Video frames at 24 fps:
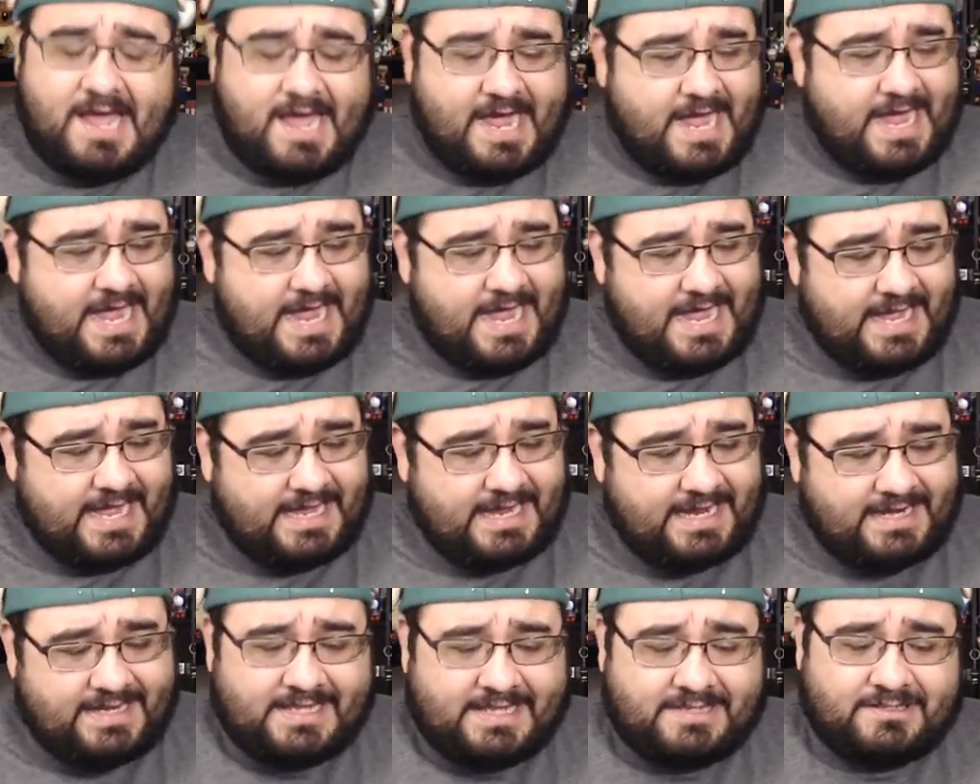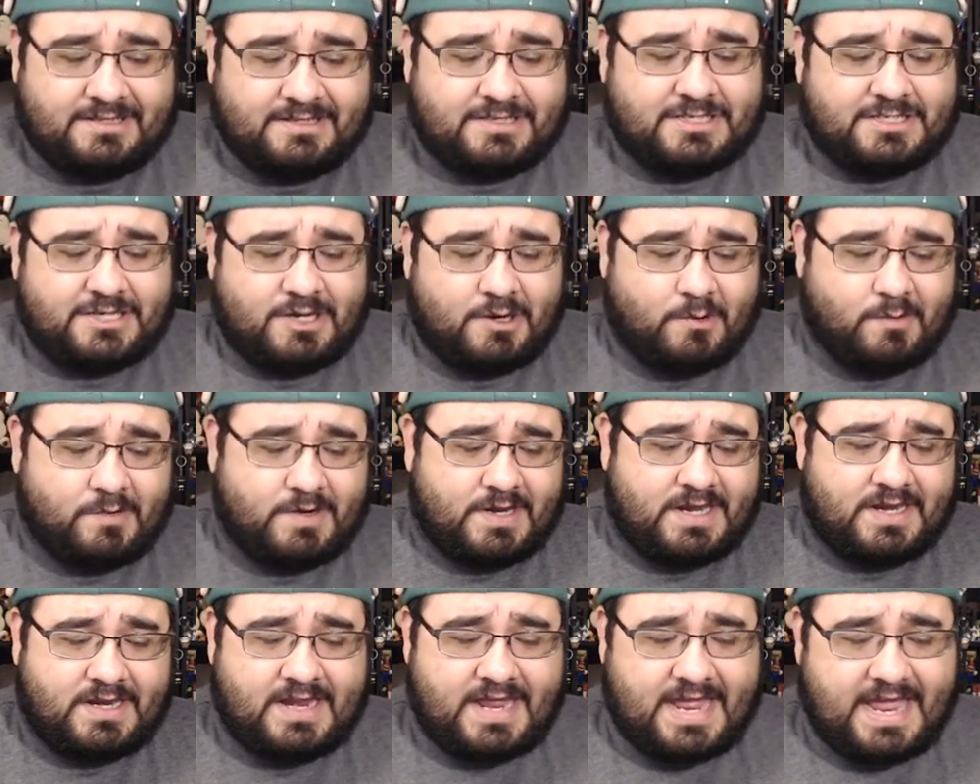It is a
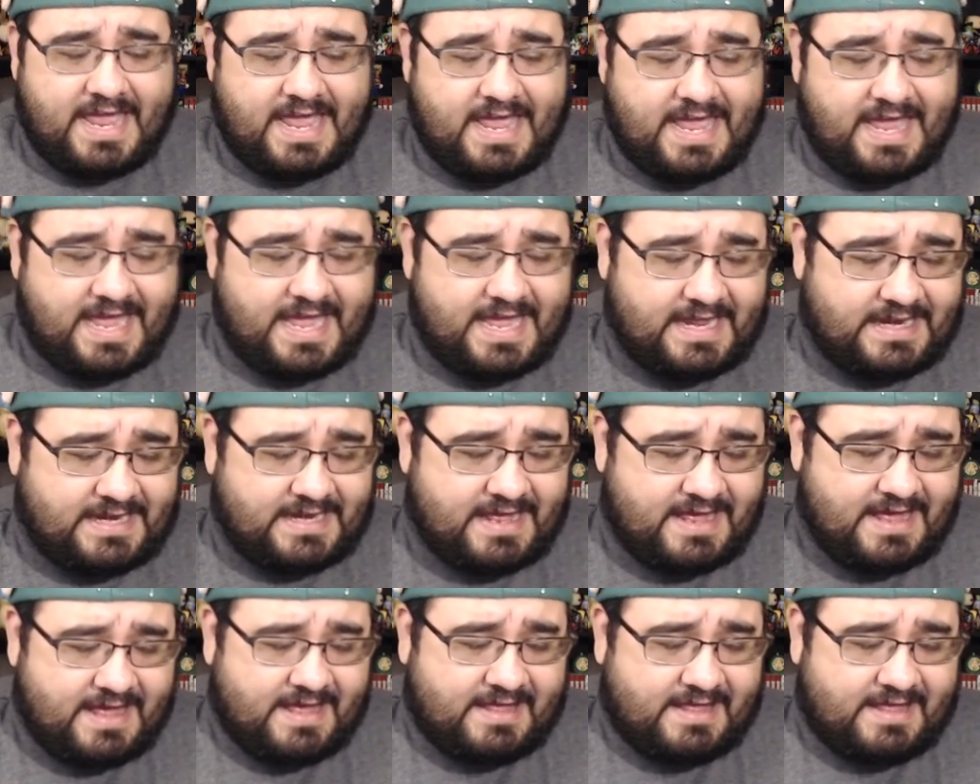shonen, and